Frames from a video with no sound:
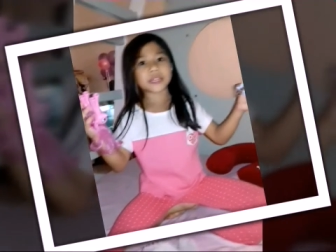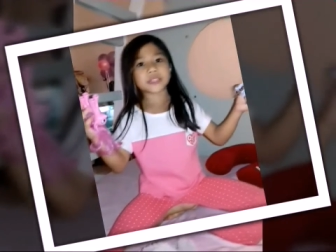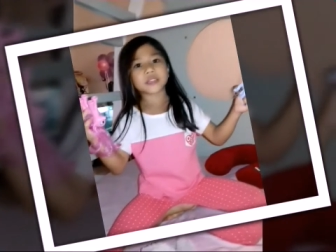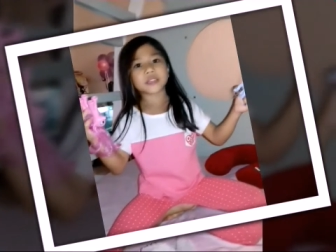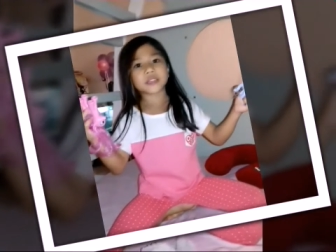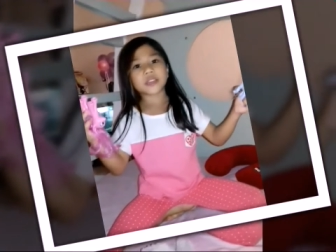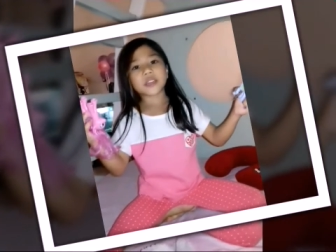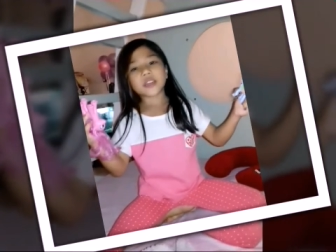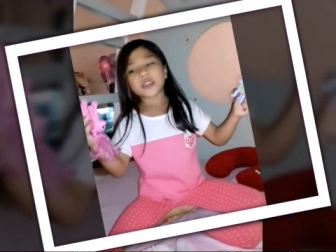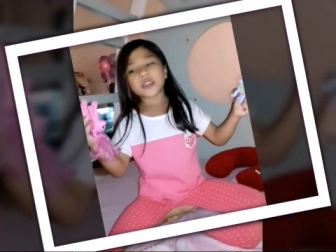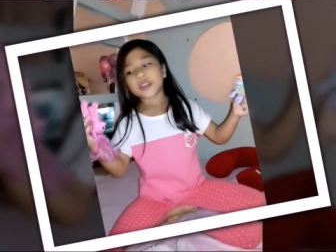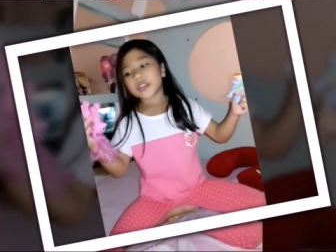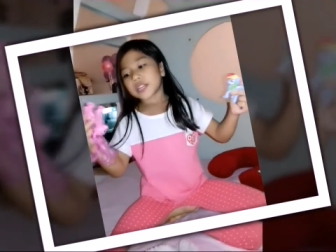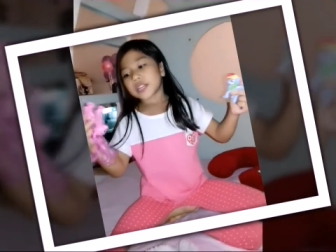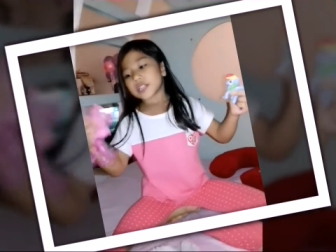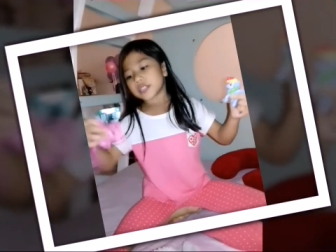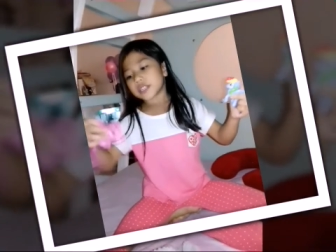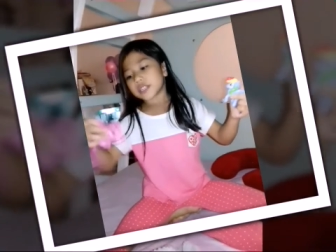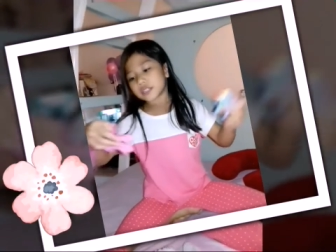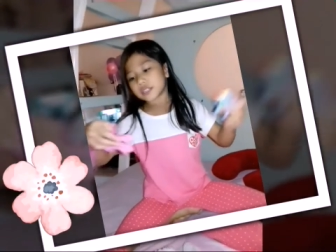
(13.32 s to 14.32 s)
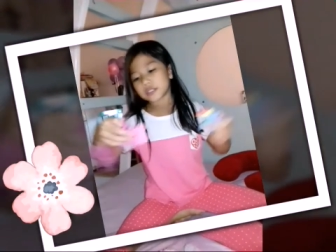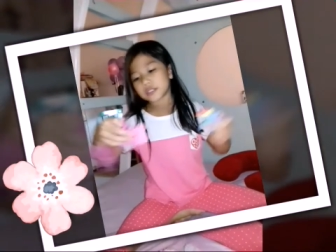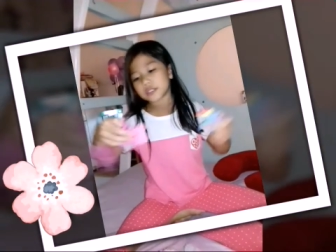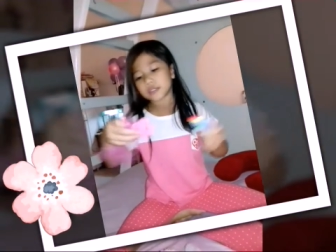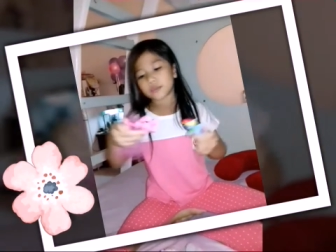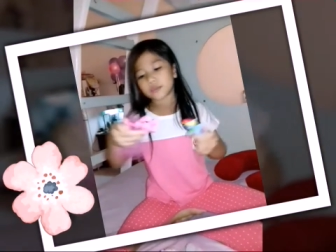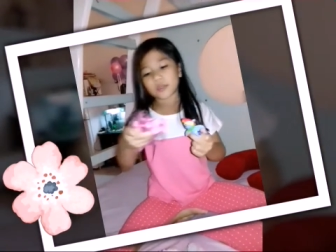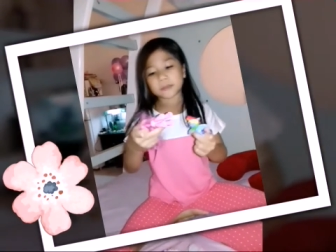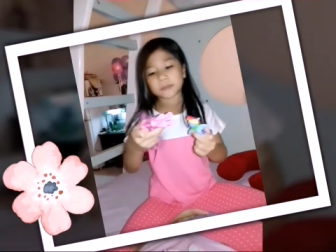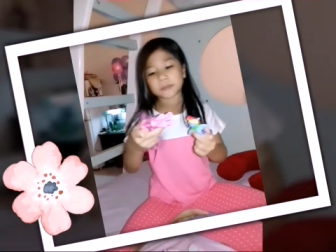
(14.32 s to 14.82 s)
right?
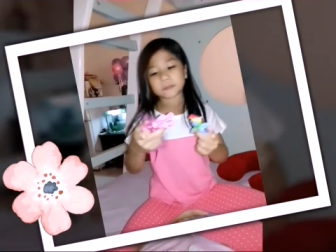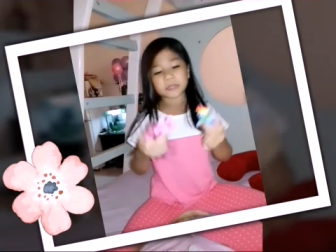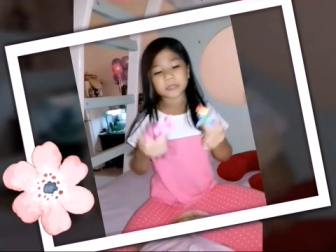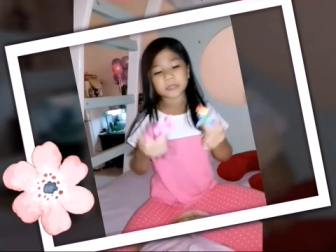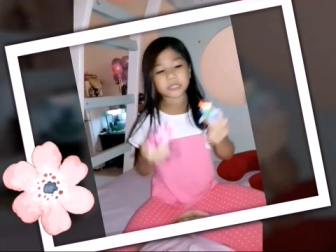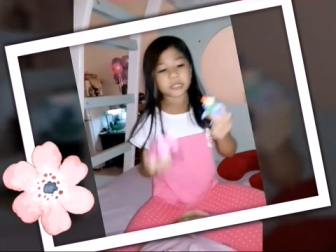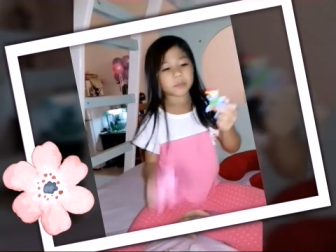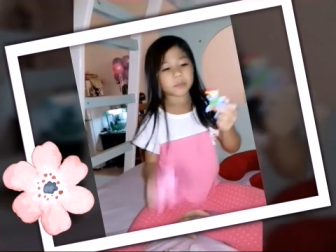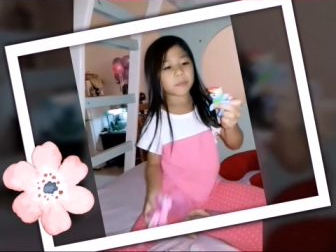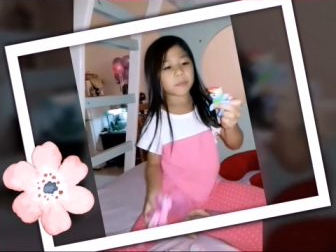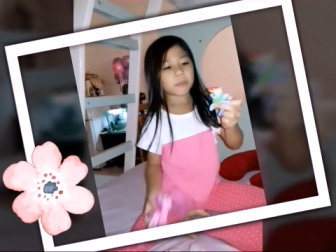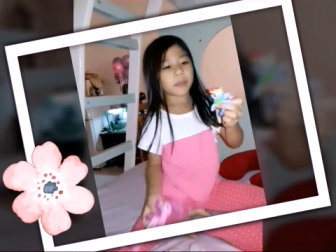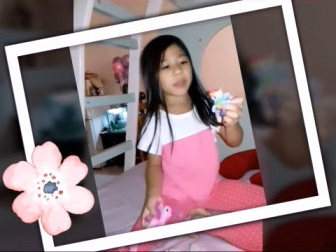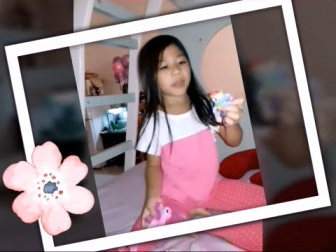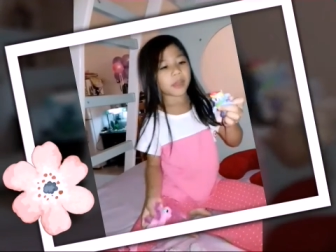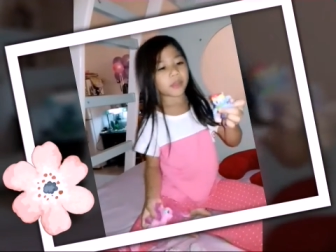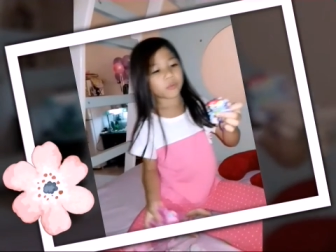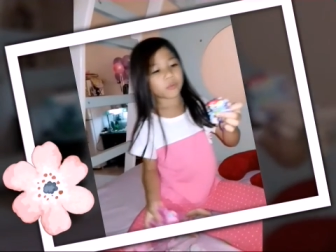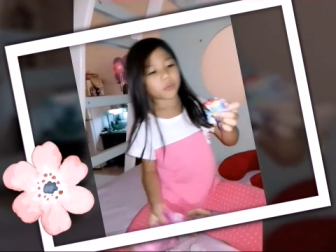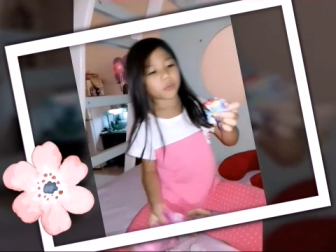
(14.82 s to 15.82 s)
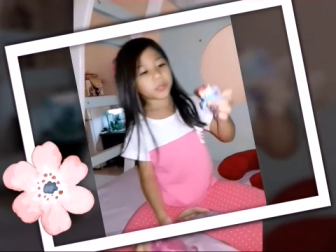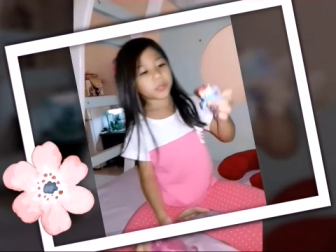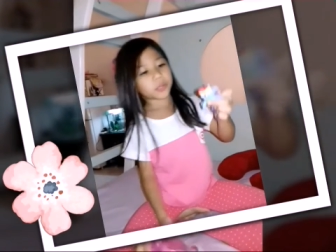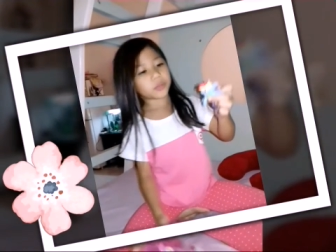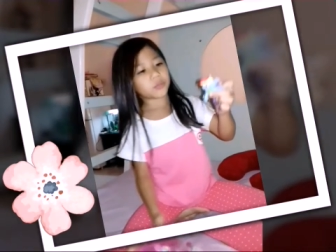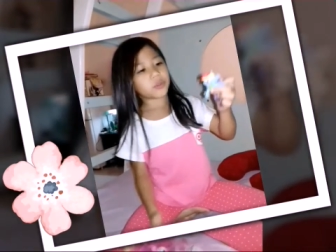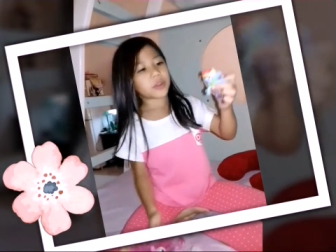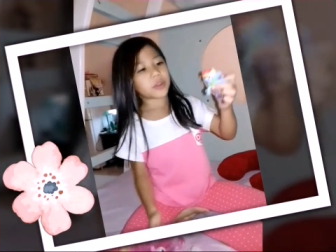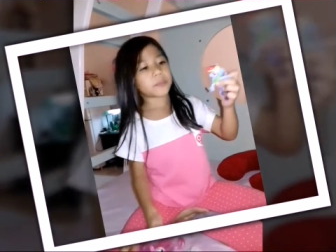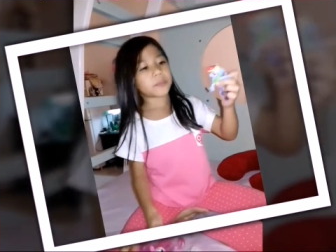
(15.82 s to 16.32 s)
One Pinkie Pie,
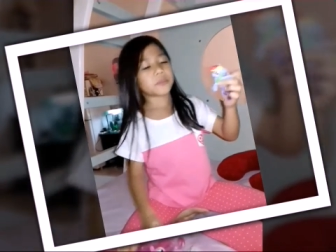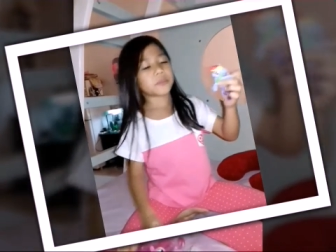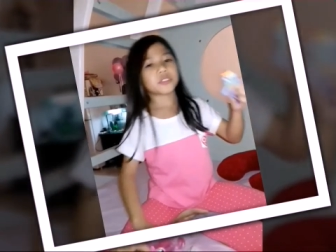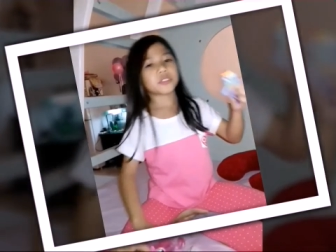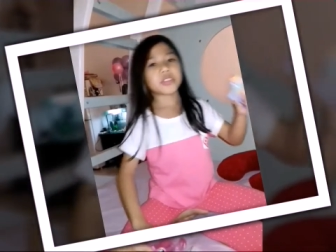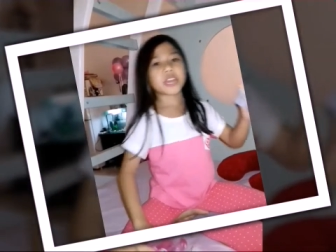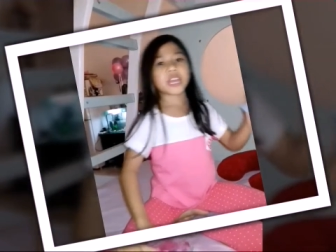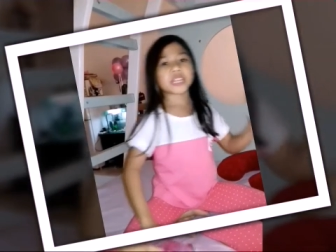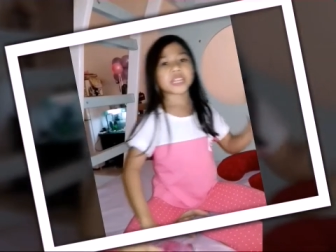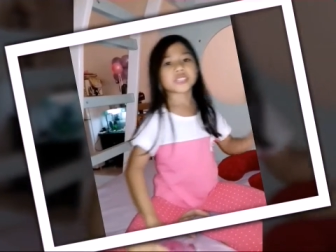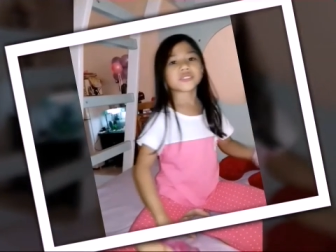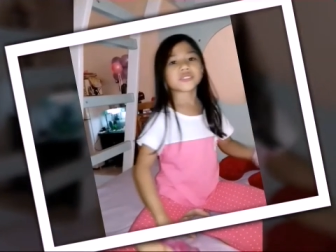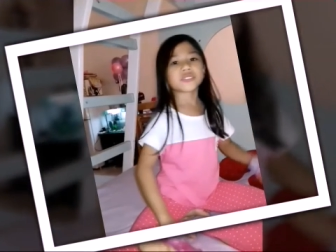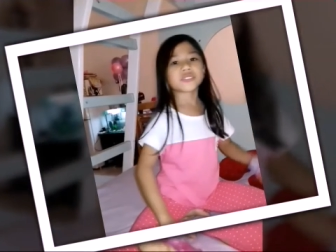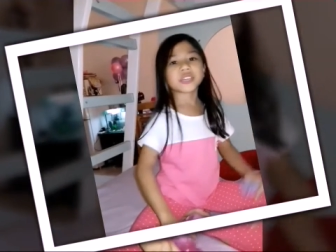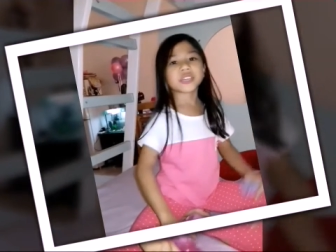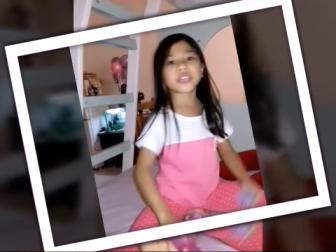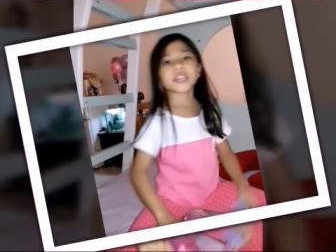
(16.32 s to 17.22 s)
one Rainbow Dash,